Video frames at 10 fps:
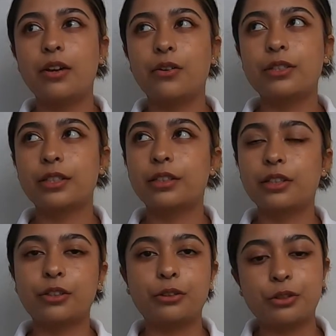It was like
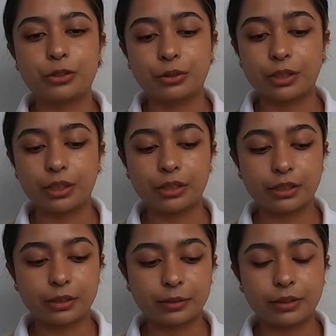another neutral
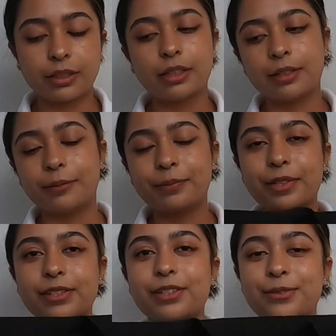color, and
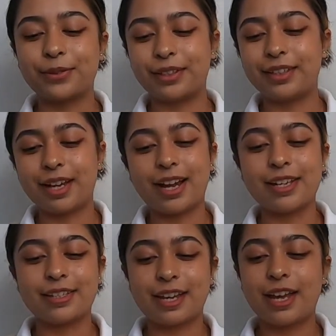this is really
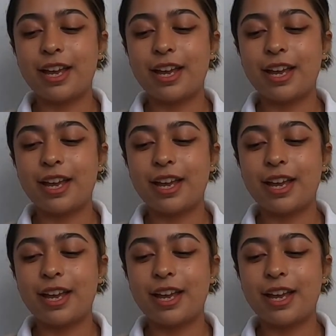nice.